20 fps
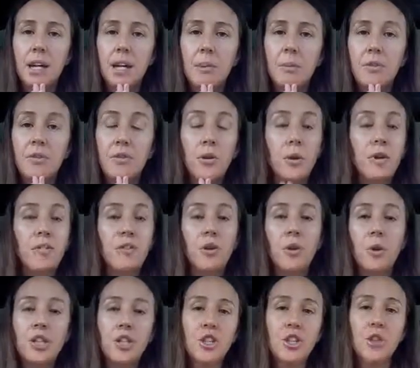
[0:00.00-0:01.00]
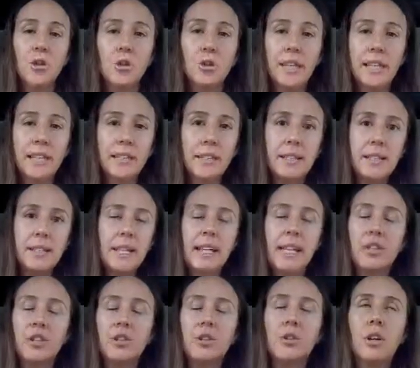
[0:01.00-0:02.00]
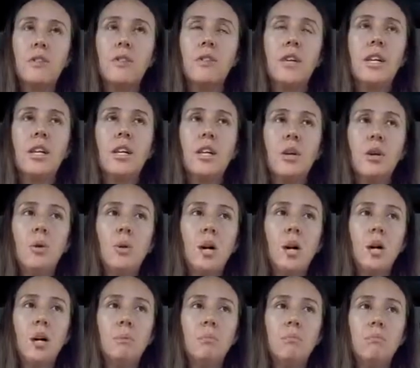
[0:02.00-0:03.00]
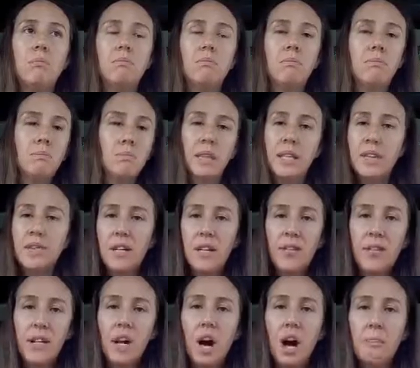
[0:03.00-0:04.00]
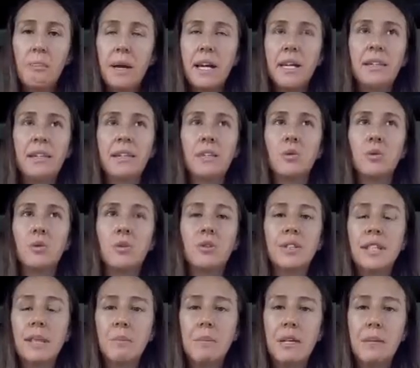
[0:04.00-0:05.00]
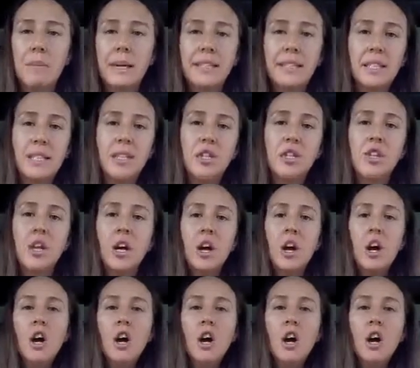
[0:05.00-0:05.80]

If you have a question you'd like to see answered on video, leave it in the comments or send me a message.